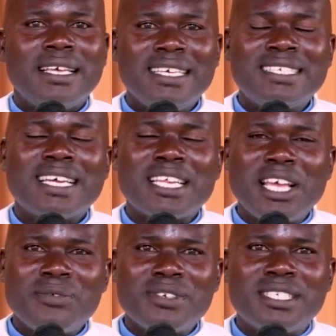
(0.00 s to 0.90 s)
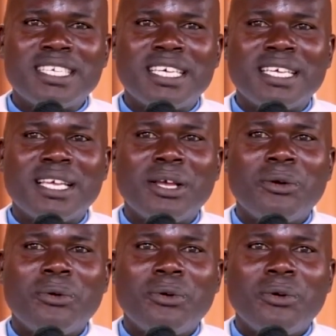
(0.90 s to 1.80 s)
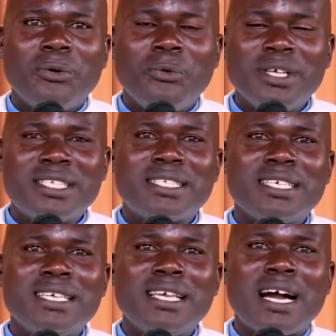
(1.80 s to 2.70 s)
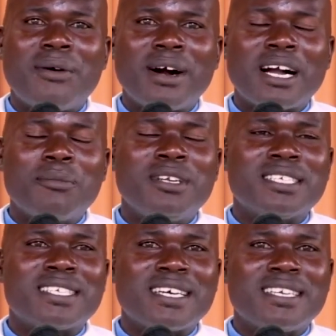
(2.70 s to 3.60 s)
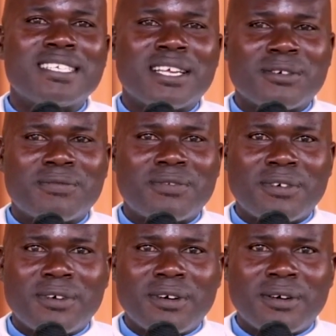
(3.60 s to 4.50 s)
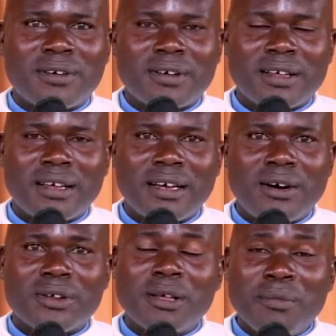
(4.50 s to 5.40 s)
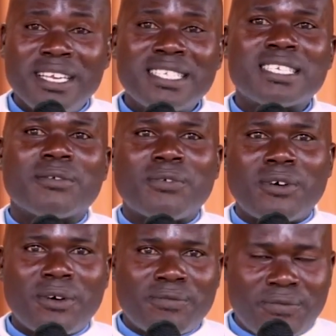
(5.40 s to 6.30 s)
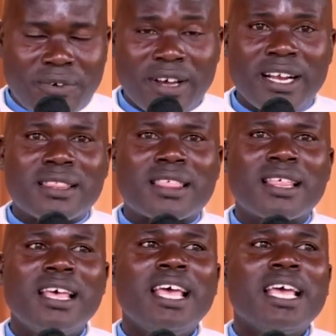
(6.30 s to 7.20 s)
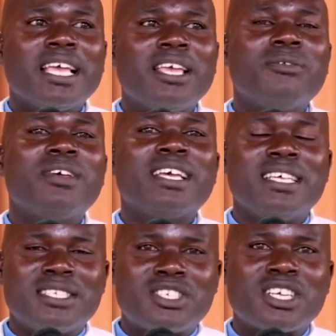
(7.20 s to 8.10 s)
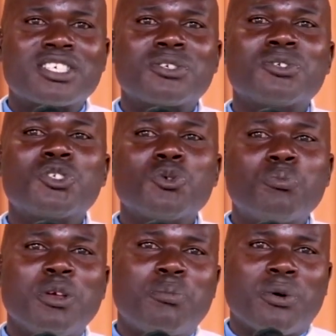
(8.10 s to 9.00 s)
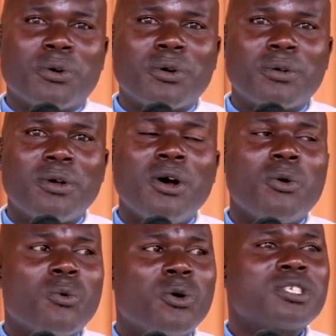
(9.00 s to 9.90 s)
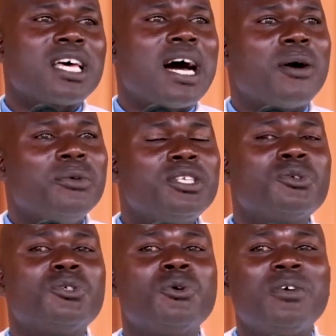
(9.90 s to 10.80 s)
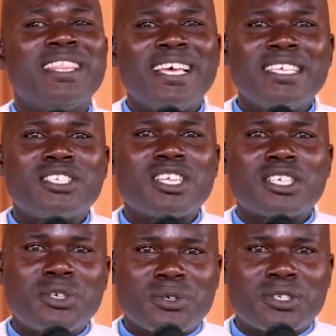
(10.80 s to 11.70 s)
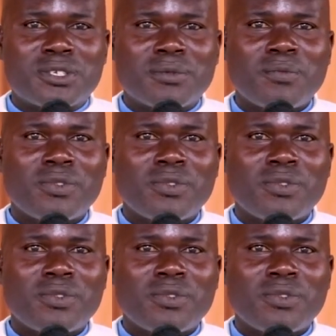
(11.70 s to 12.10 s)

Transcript: each and every day, we see our cabinet secretary of, or, uh, or the minister for, of, for health giving instructions to people. What are we to do with the instructions?